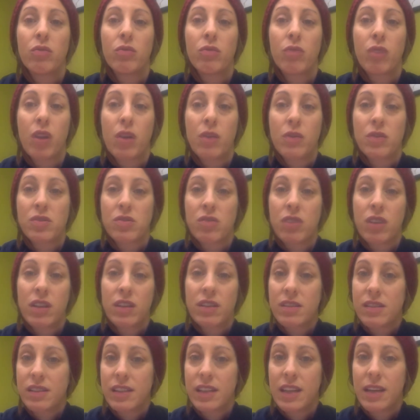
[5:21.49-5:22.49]
where I was trying
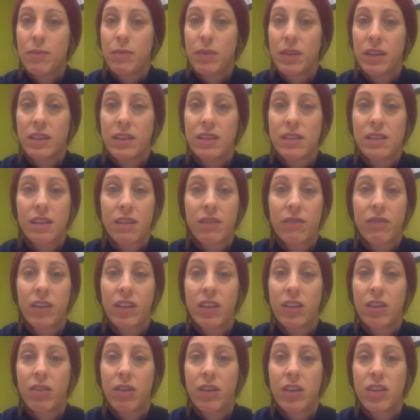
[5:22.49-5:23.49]
to sleep in this
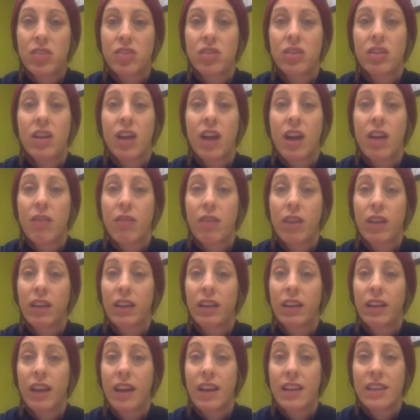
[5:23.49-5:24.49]
configuration, I
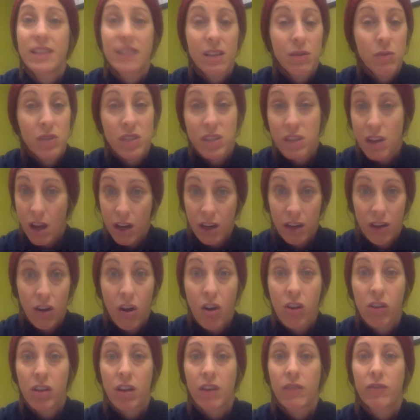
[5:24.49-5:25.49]
recognized it was not at
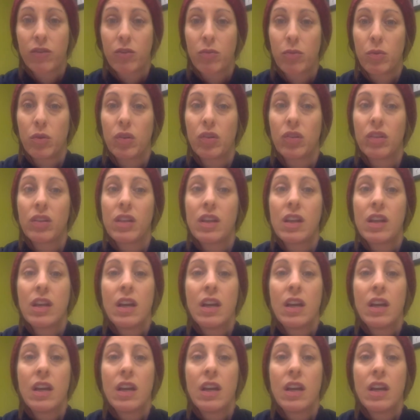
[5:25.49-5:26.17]
all comfortable